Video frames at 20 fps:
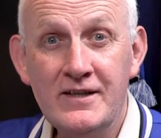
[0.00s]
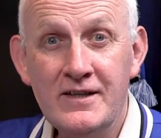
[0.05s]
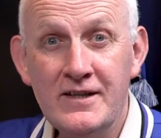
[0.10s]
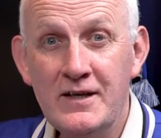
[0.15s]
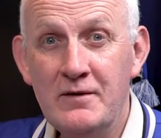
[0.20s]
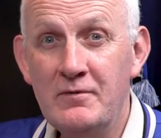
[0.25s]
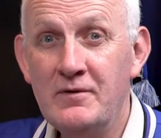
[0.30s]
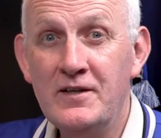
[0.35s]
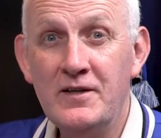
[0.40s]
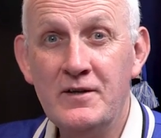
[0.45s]

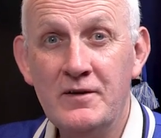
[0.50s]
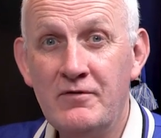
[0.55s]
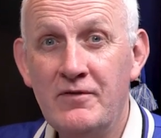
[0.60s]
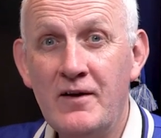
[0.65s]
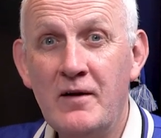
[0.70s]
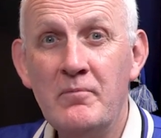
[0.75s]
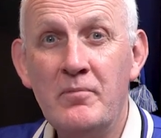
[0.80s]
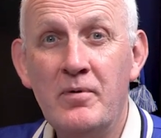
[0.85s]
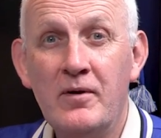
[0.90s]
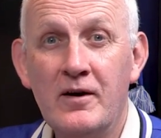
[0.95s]
He was in the
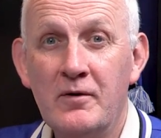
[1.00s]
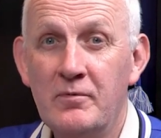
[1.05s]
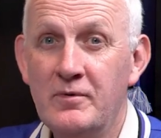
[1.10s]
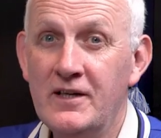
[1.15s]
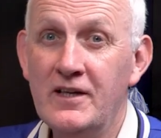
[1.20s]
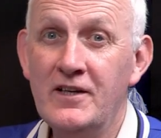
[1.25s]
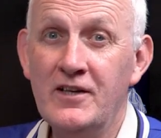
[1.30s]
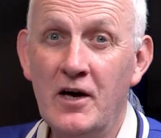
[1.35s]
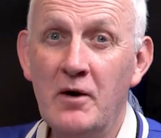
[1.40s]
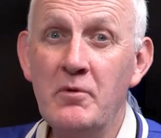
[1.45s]
fan park. We
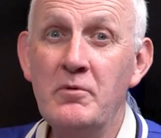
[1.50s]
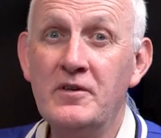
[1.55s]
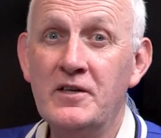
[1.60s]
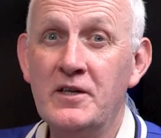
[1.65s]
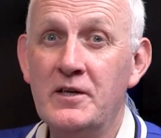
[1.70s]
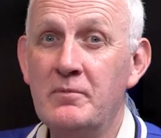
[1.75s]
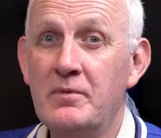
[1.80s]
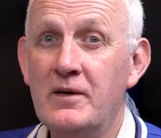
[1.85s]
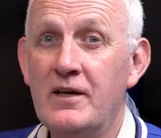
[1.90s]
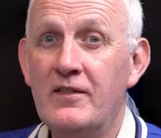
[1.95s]
didn't know he was
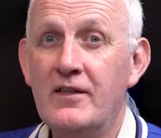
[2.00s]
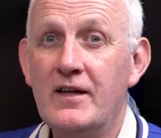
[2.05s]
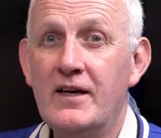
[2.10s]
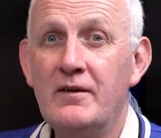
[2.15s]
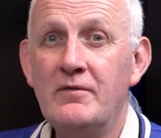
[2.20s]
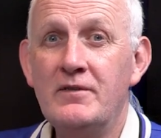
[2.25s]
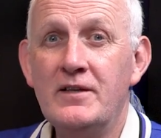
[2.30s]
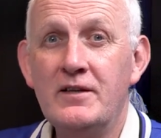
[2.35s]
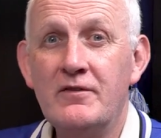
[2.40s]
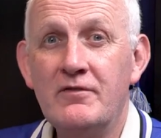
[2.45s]
going to be there. He
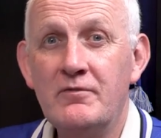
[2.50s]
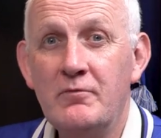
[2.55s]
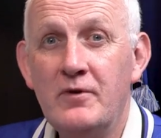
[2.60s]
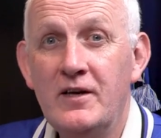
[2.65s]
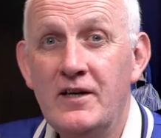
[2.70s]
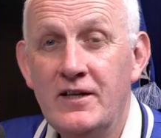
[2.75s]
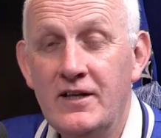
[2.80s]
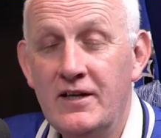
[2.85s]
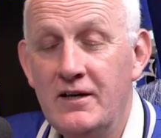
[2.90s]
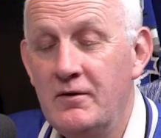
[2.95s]

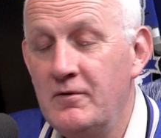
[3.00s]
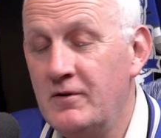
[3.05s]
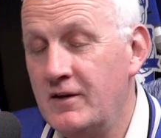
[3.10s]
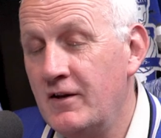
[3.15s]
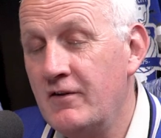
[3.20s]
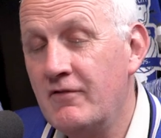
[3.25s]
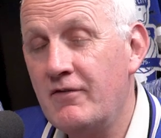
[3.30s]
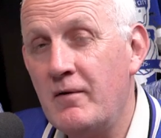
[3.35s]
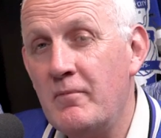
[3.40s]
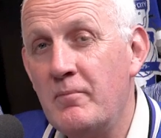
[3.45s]
was in
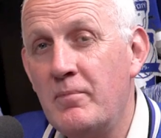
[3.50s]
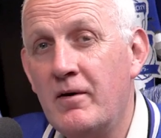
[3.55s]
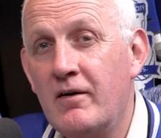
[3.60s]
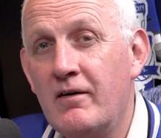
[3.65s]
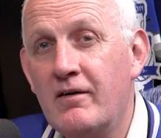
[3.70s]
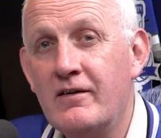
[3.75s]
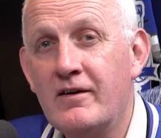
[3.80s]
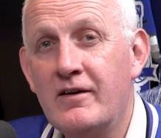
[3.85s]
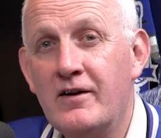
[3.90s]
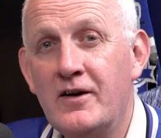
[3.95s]
the fan
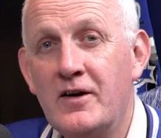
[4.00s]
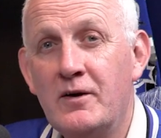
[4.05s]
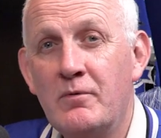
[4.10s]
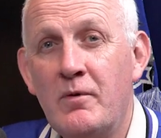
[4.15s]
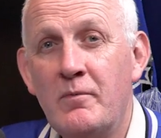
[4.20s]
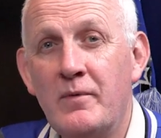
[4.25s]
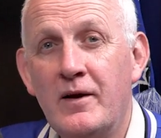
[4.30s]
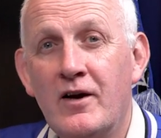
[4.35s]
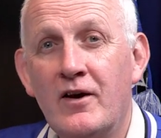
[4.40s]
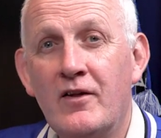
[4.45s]
park
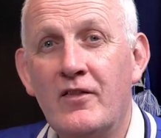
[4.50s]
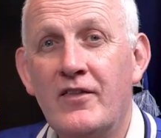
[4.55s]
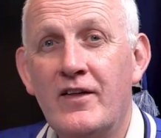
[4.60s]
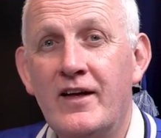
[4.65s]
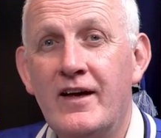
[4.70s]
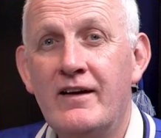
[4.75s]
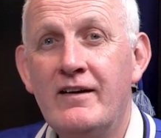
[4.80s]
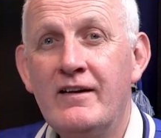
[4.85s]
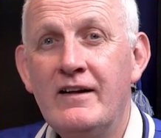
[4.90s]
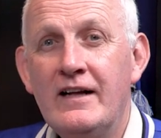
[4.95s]
when we got
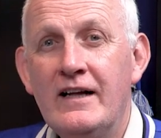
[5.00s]
there.